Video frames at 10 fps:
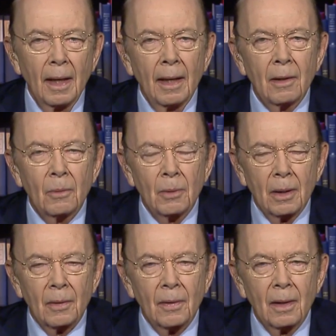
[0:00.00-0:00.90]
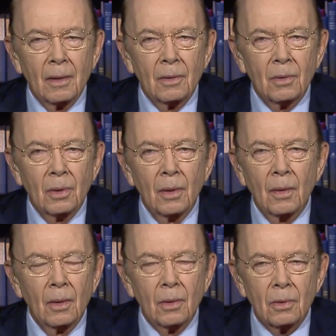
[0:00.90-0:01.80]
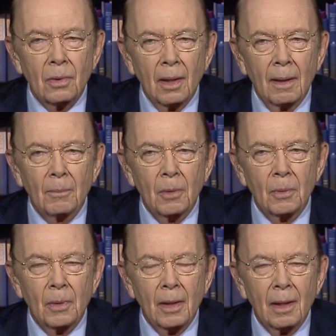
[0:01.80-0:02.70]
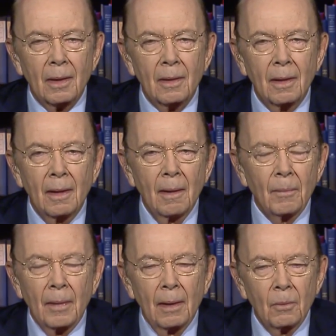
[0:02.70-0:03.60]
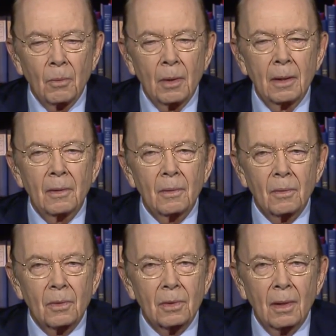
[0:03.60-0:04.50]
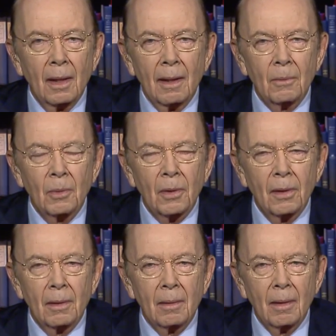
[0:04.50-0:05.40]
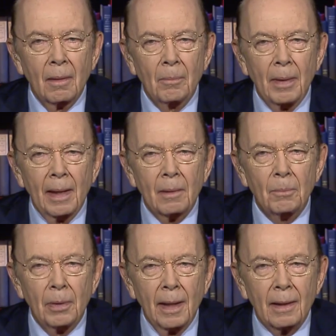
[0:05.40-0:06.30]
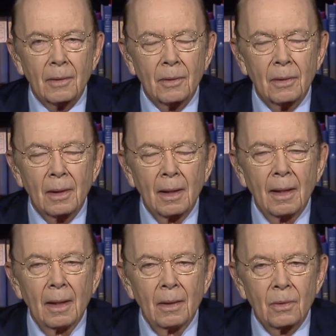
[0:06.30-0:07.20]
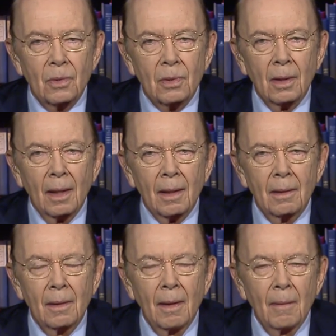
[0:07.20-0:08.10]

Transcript: anywhere there during the whole time we were there. Not one guy with a, a bad placard. Instead, but,